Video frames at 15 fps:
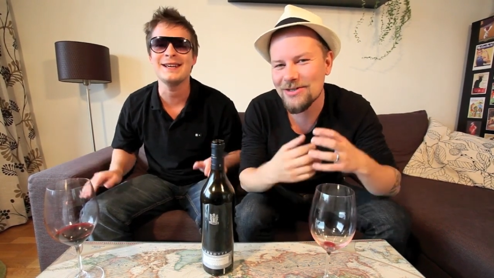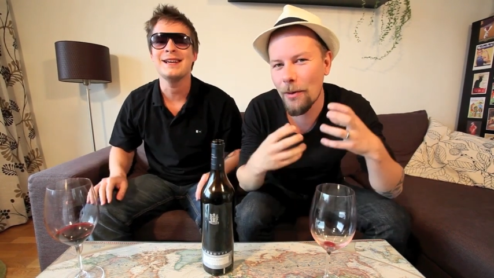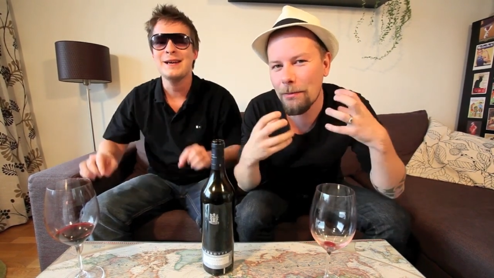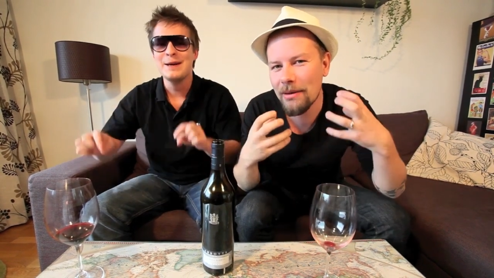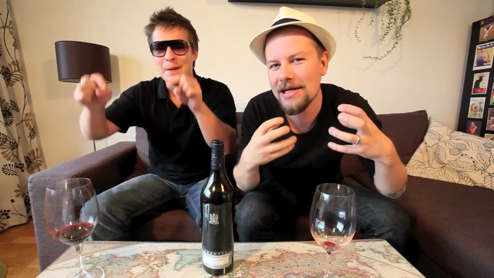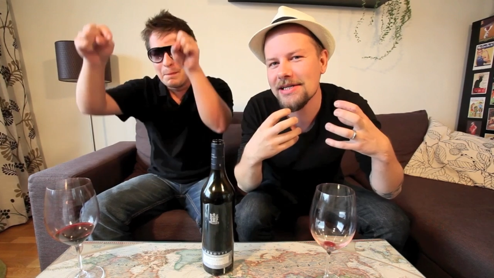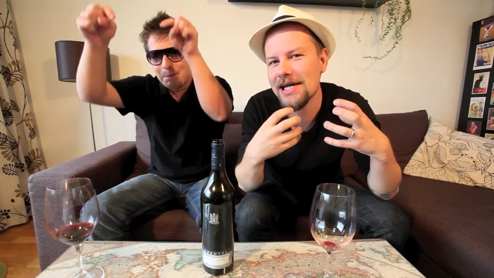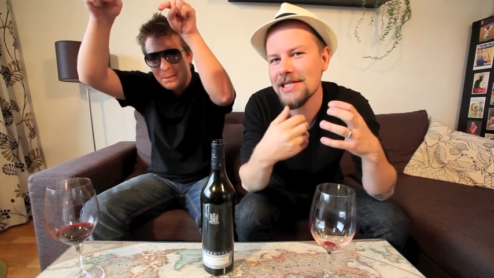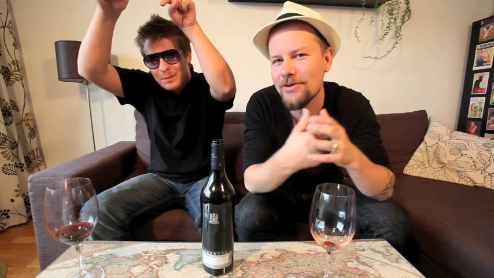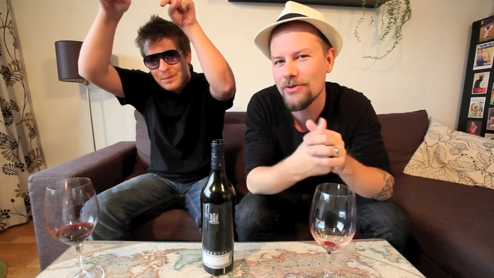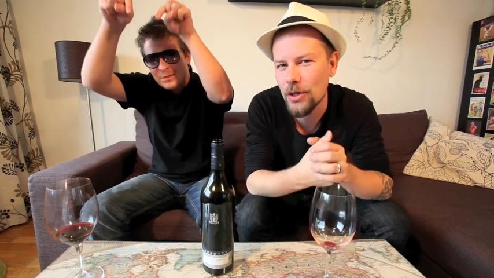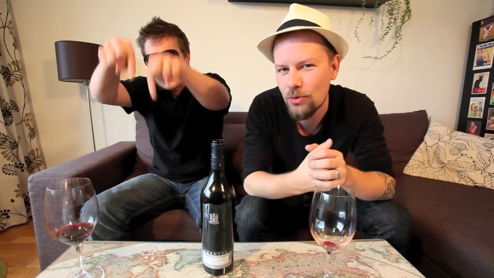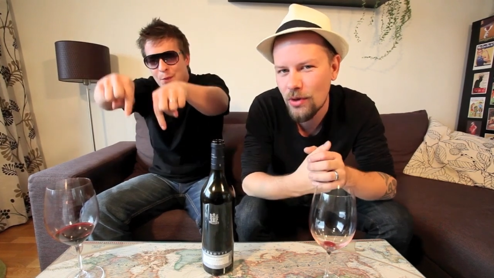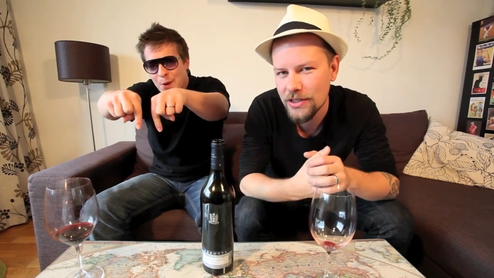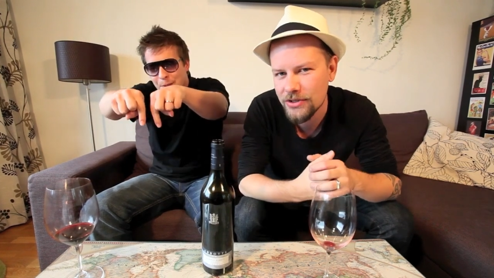Speaker 1: So please answer
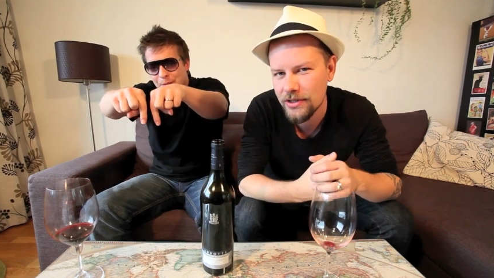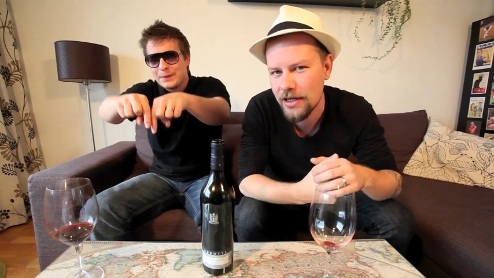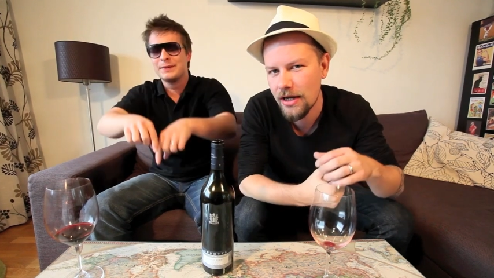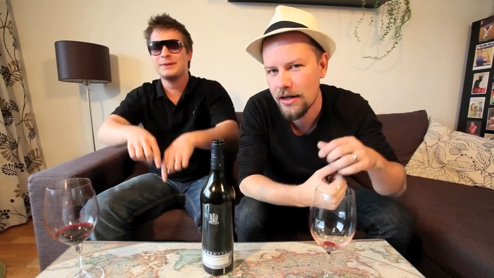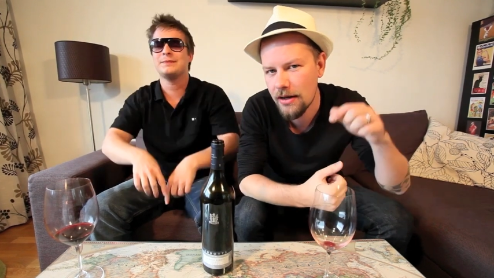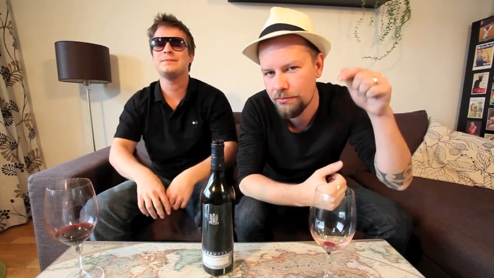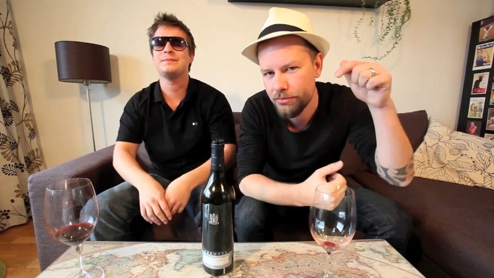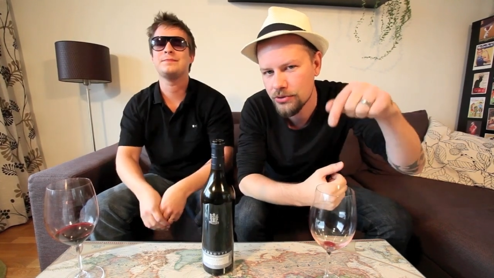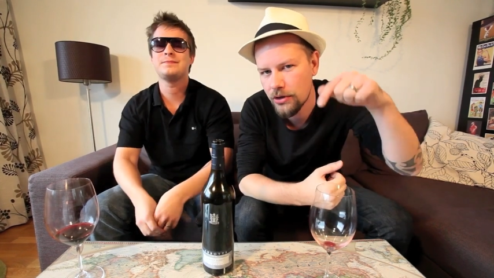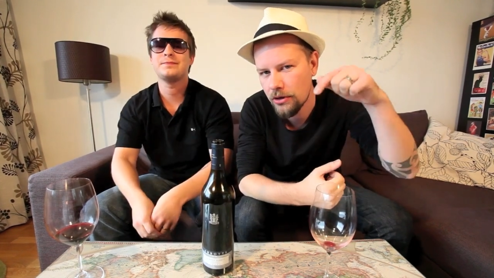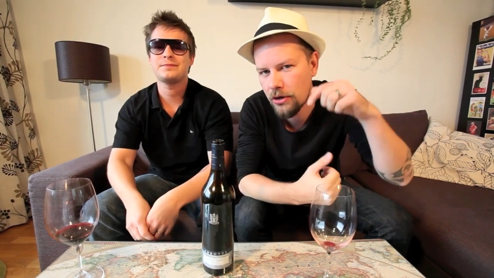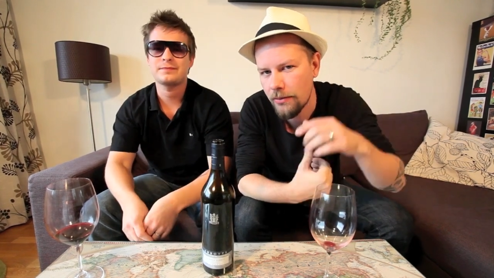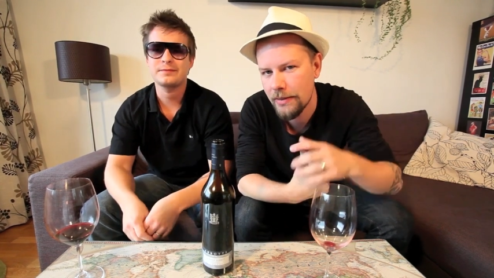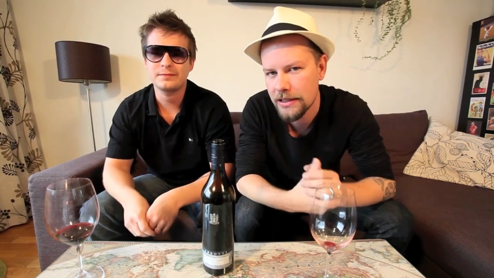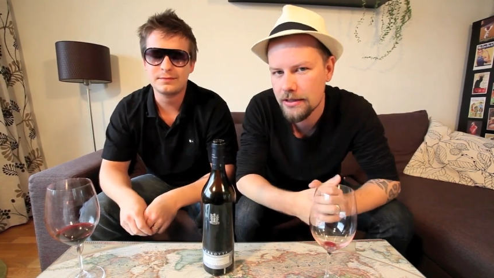the question and uh, put
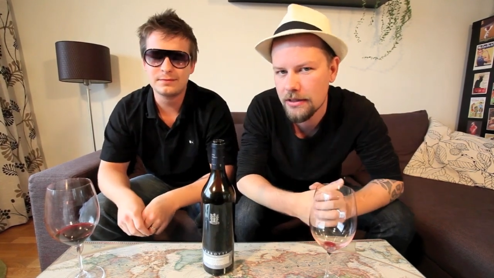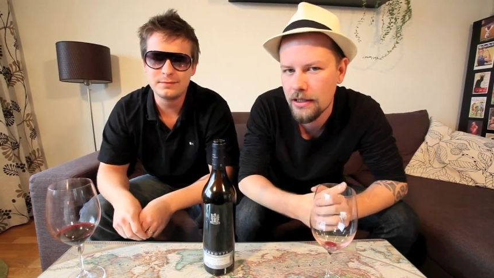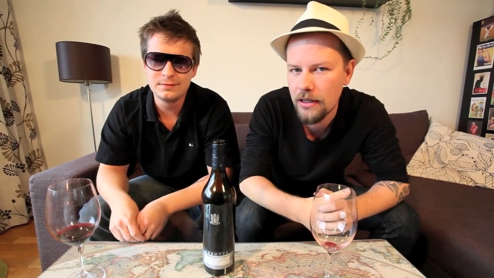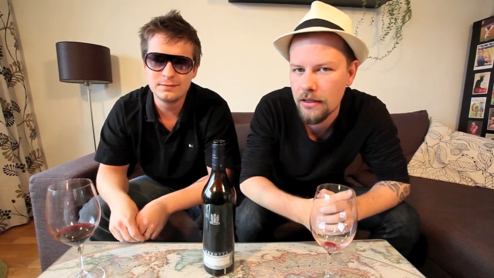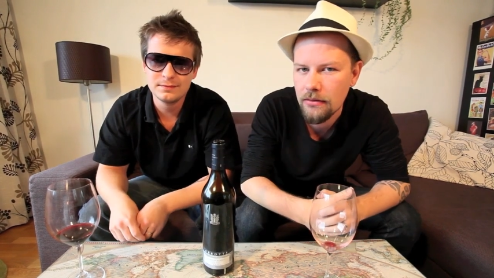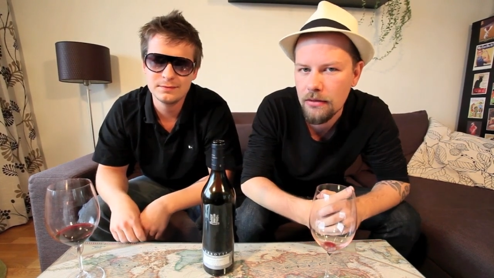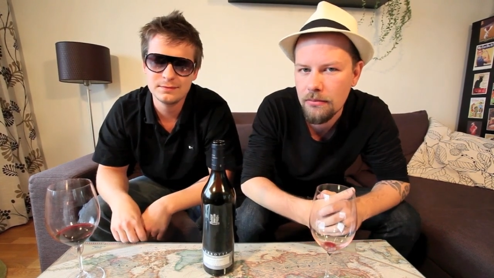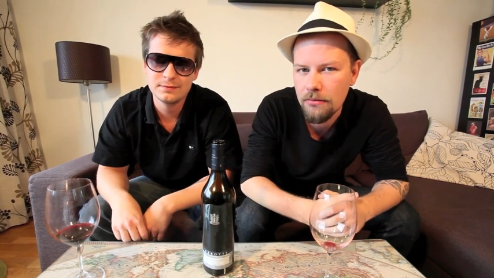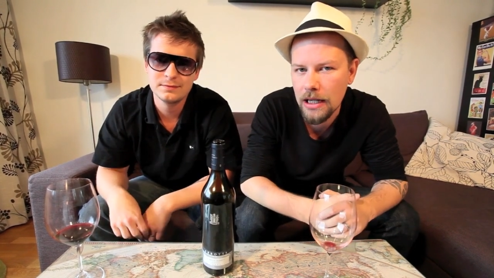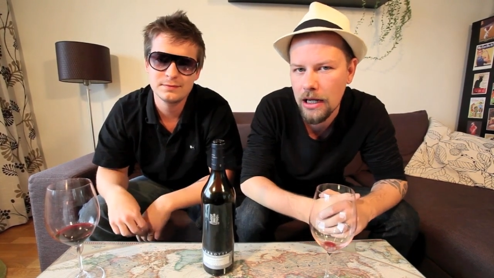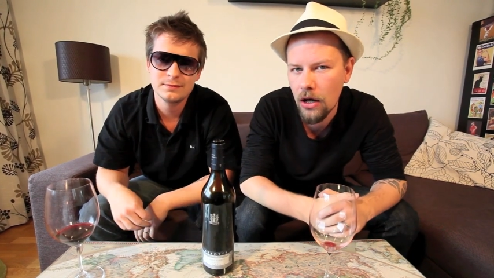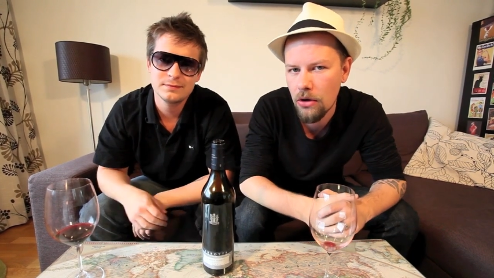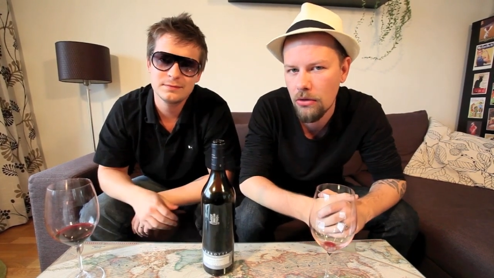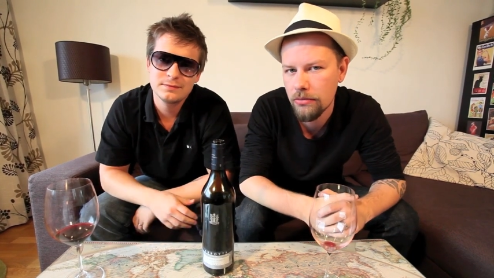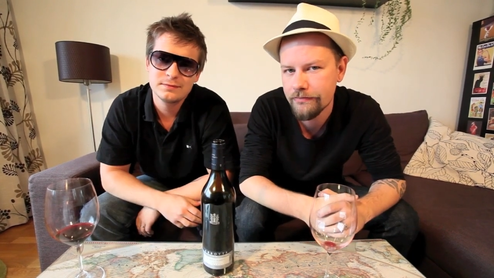your comment uh, on
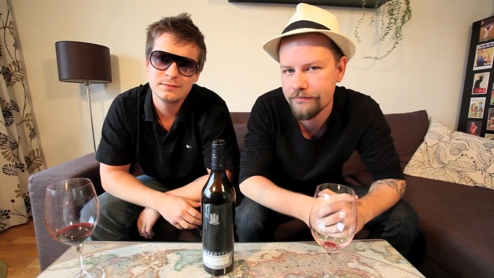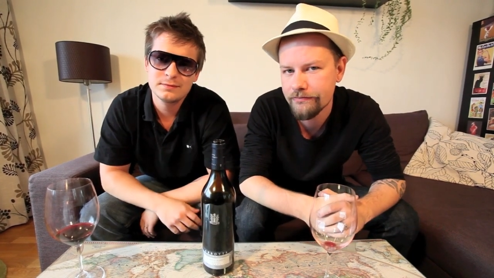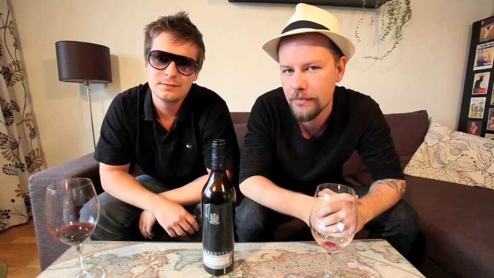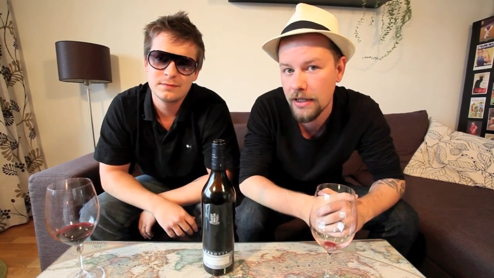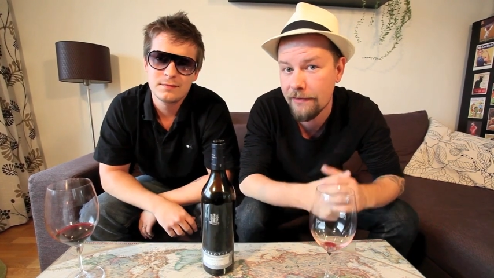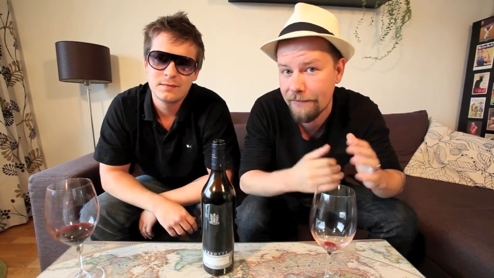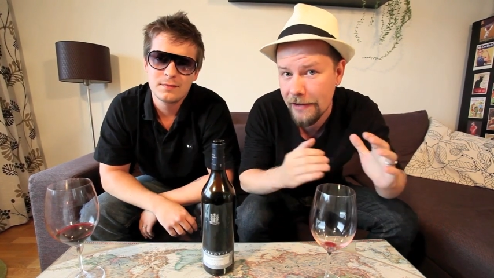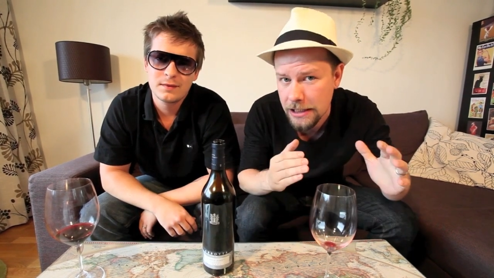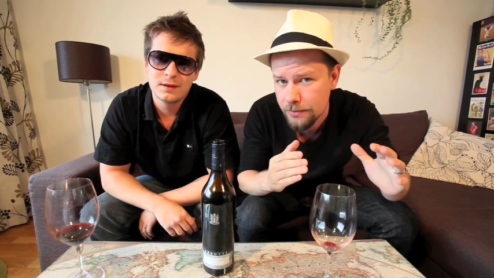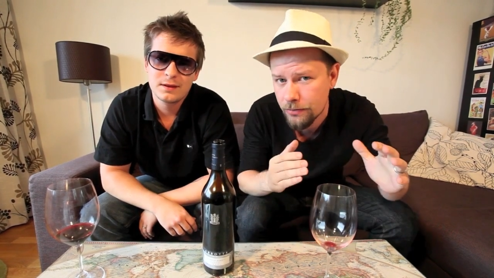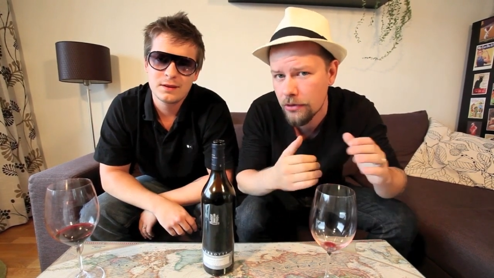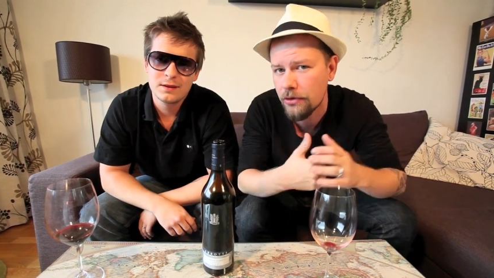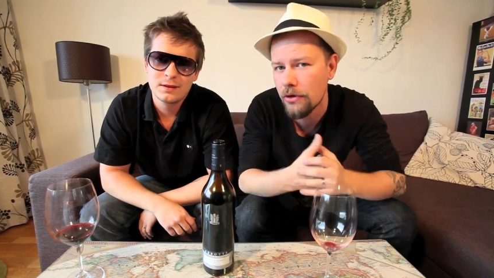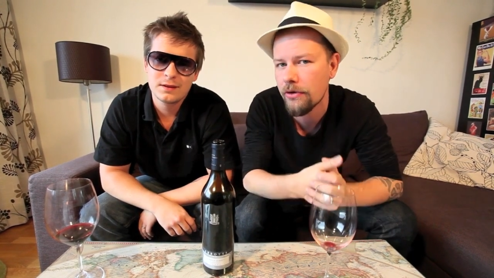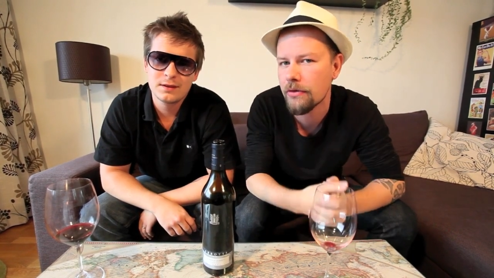below in
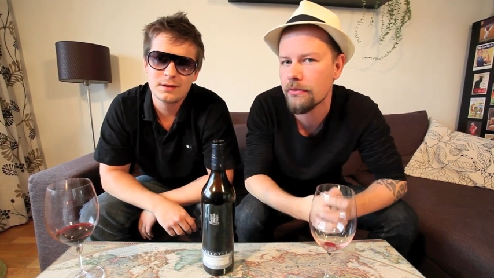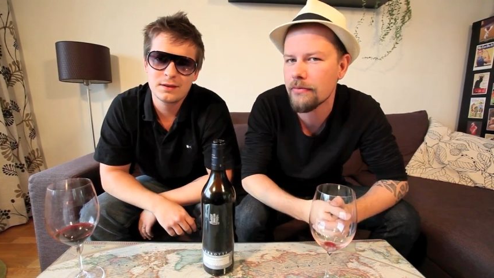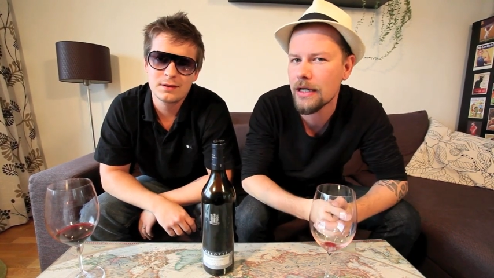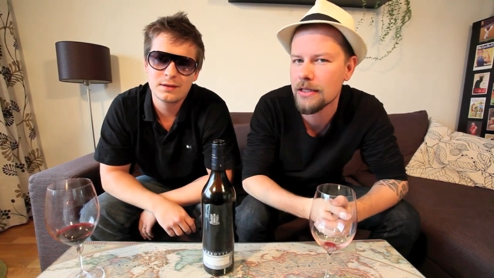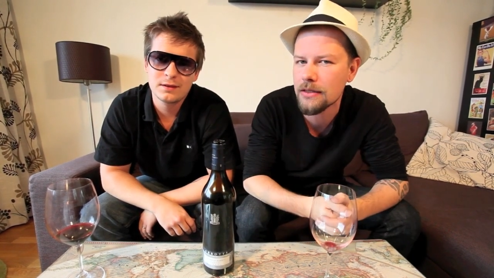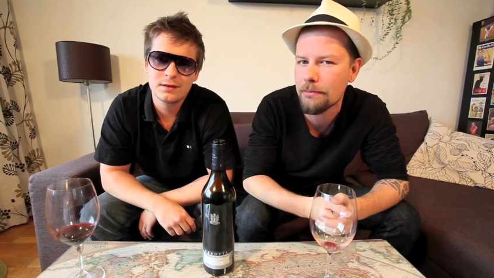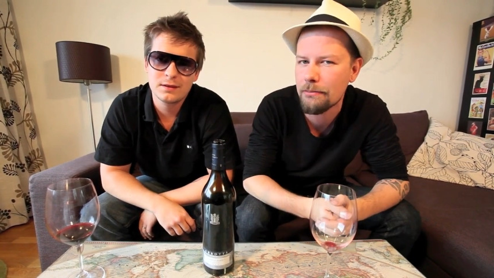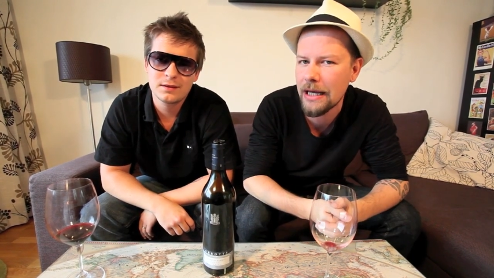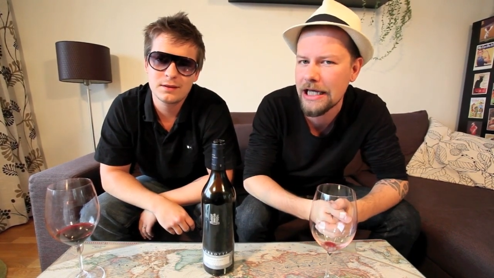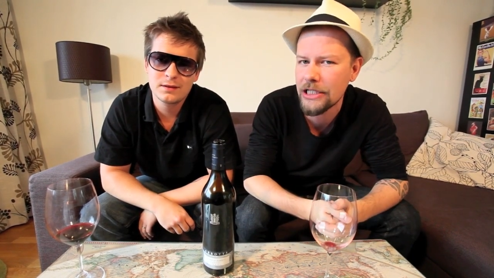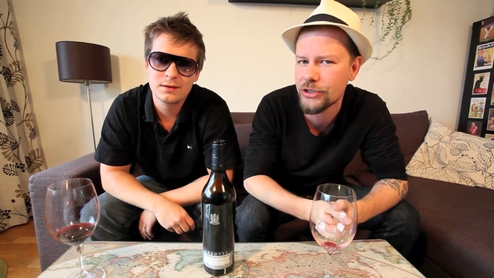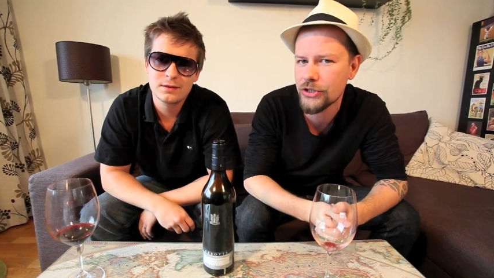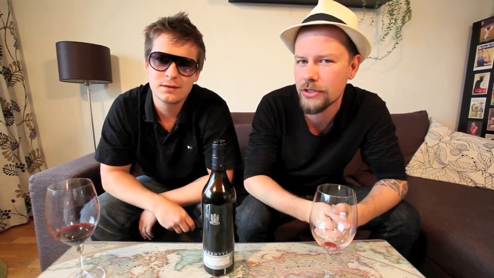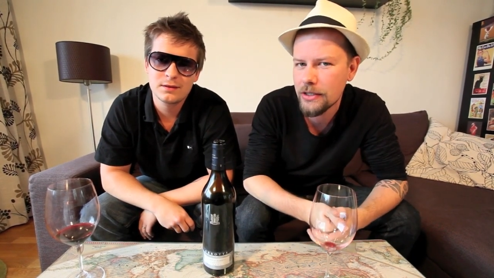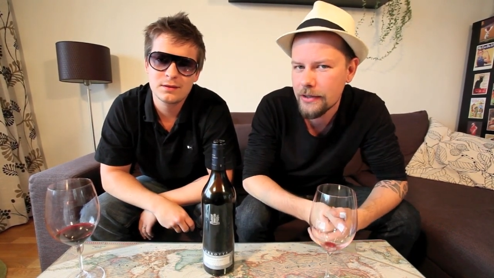Facebook or at the
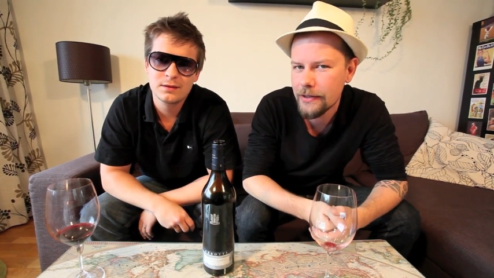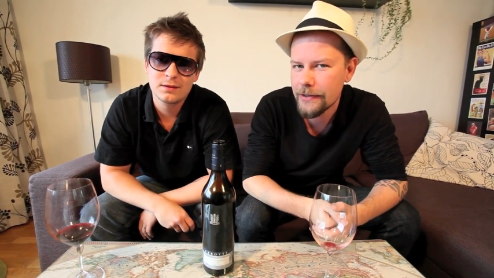page,